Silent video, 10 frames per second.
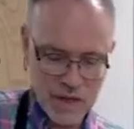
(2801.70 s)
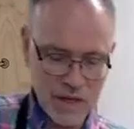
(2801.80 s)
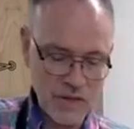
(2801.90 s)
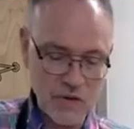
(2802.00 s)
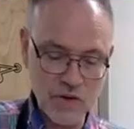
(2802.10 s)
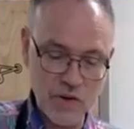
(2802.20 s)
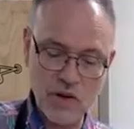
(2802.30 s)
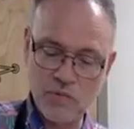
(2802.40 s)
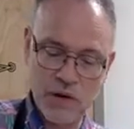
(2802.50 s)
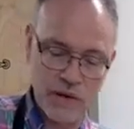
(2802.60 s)
is also a
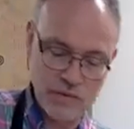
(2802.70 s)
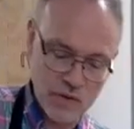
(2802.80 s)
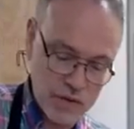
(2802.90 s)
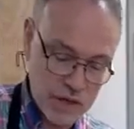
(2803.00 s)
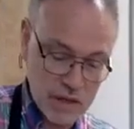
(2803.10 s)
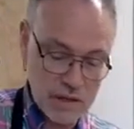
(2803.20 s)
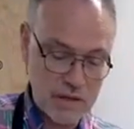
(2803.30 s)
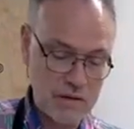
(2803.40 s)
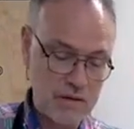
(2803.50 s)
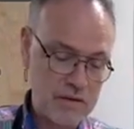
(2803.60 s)
good way of doing it.
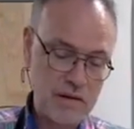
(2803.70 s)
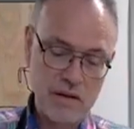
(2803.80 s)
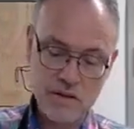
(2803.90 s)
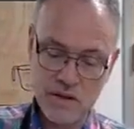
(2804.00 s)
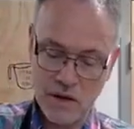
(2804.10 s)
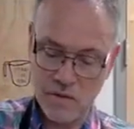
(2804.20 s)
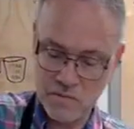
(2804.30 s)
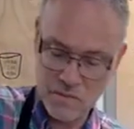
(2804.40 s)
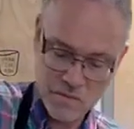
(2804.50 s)
So,